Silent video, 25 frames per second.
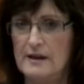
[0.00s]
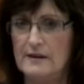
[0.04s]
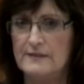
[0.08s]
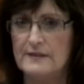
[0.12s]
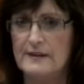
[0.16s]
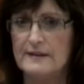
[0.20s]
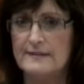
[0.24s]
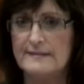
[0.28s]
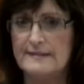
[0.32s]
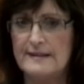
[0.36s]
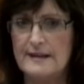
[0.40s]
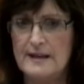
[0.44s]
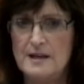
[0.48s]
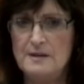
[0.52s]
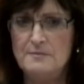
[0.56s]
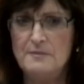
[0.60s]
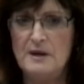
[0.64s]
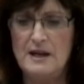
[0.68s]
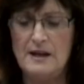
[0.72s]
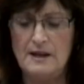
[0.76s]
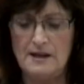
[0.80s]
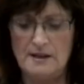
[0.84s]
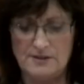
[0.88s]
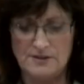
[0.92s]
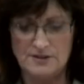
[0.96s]
the same
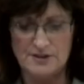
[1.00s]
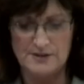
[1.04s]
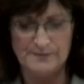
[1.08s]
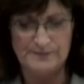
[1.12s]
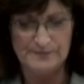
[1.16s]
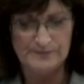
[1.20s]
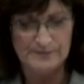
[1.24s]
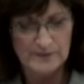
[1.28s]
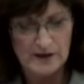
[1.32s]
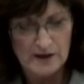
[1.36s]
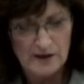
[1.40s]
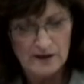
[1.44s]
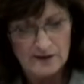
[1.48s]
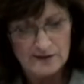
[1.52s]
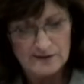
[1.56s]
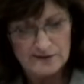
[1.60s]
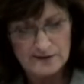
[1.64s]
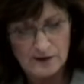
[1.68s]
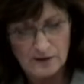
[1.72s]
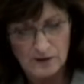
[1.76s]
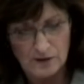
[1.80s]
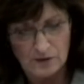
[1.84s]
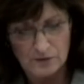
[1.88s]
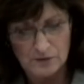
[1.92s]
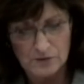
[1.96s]
age.
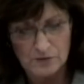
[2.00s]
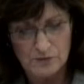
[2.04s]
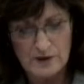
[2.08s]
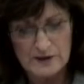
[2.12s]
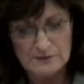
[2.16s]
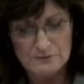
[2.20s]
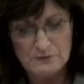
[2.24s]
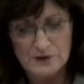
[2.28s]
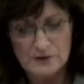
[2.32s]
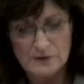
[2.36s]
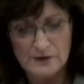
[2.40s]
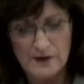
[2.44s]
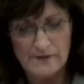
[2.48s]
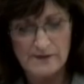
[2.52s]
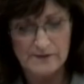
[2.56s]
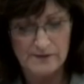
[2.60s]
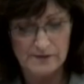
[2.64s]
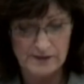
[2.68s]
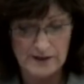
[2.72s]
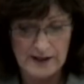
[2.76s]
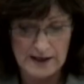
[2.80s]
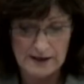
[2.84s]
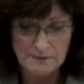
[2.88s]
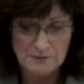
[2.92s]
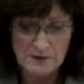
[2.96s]
So
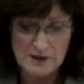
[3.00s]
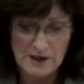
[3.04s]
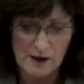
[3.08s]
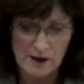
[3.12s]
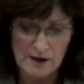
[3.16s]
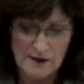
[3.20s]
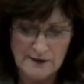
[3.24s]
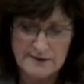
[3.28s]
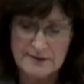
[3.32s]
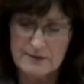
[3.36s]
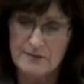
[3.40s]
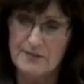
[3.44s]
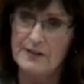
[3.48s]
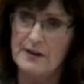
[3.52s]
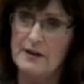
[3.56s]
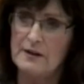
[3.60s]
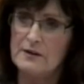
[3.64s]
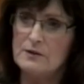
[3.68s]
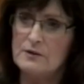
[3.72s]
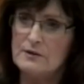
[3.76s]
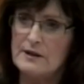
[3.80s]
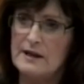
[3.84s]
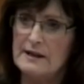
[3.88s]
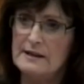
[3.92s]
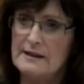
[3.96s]
then we also thought,
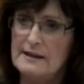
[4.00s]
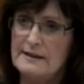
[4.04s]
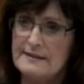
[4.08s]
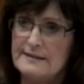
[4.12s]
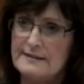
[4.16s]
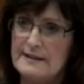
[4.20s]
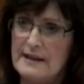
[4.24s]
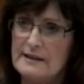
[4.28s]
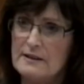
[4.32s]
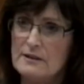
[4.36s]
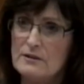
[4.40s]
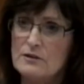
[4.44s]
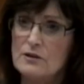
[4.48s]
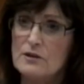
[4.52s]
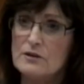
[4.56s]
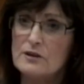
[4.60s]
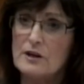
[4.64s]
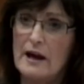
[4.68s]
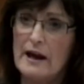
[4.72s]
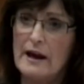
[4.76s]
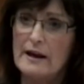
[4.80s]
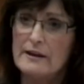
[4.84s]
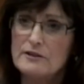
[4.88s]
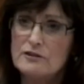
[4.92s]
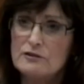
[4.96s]
okay, let's take a look
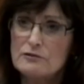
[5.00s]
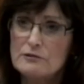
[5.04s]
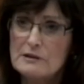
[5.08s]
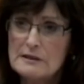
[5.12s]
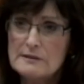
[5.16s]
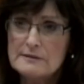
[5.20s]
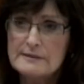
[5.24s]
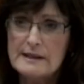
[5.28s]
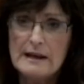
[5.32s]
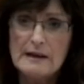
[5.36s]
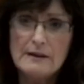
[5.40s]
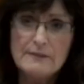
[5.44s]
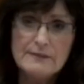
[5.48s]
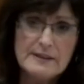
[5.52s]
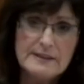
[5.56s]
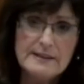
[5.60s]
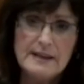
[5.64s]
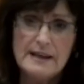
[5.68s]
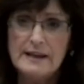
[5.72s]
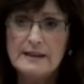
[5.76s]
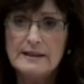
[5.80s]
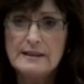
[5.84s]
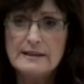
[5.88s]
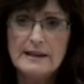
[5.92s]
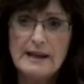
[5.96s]
and drill down the
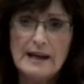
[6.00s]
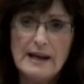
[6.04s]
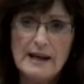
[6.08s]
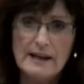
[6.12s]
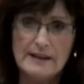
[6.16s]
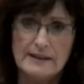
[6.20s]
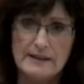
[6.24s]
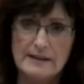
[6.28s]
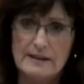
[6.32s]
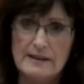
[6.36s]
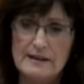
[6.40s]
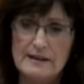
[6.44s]
data again,